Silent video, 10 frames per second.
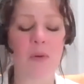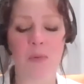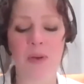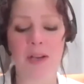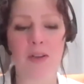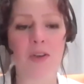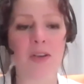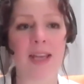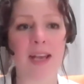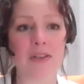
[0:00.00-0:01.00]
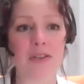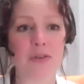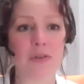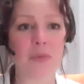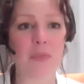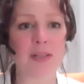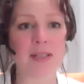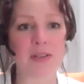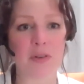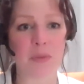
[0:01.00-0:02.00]
we are looking at 2 plus
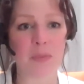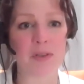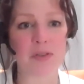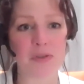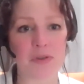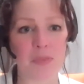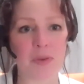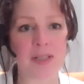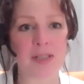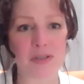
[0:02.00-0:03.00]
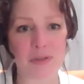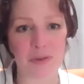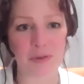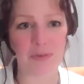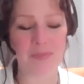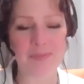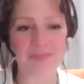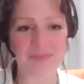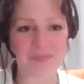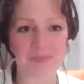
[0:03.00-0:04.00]
0 plus 2 plus 2
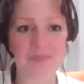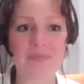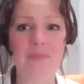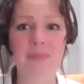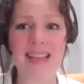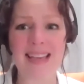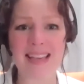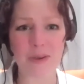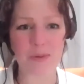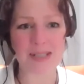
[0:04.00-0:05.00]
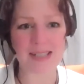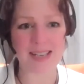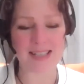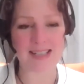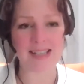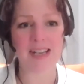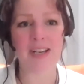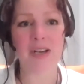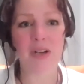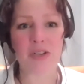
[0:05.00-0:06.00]
equals 6.
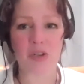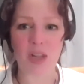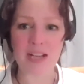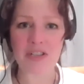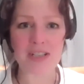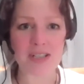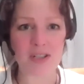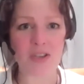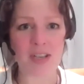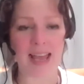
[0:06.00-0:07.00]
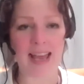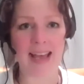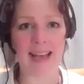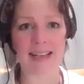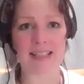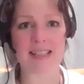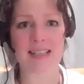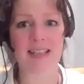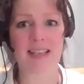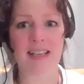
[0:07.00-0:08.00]
So let's just look at
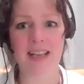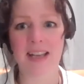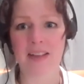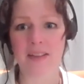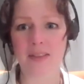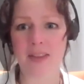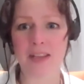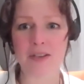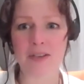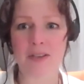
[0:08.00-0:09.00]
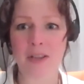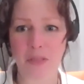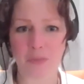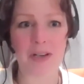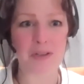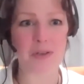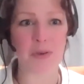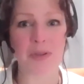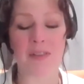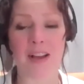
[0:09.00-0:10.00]
the three
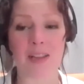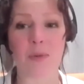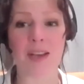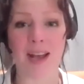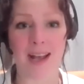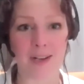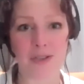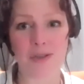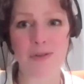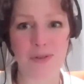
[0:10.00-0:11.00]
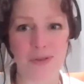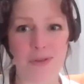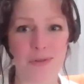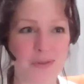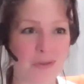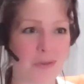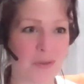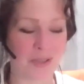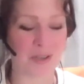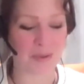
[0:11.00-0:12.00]
twos, the fact that we got a 2-2-2
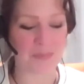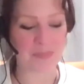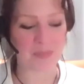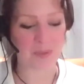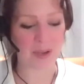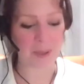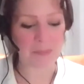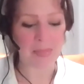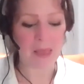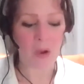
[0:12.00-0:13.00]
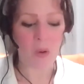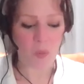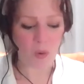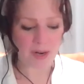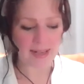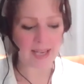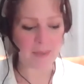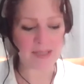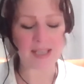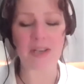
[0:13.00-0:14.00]
year, okay? What I
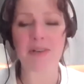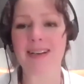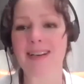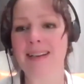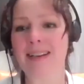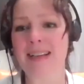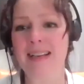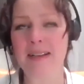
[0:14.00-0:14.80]
kept hearing